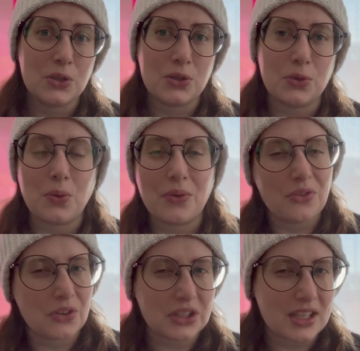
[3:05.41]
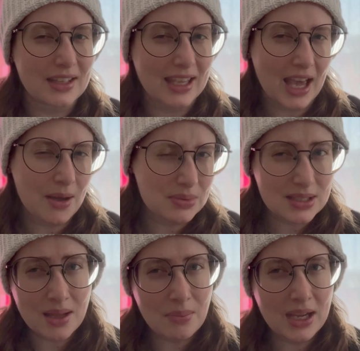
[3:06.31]
to fill in the gaps
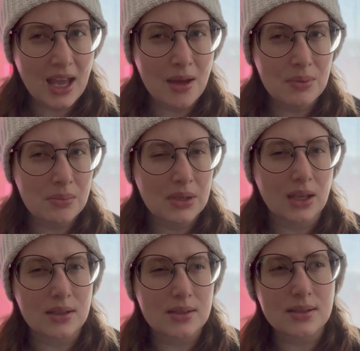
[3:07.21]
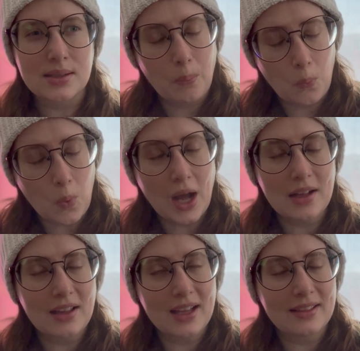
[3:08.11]
that might happen, because
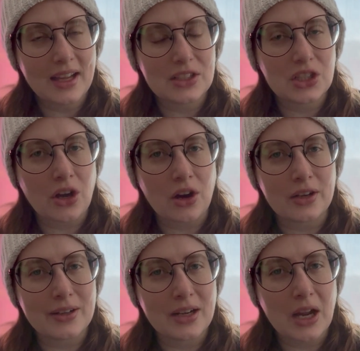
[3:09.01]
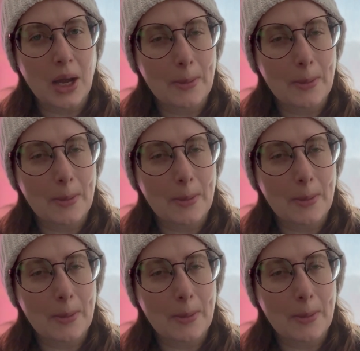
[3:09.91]
while I like to garden,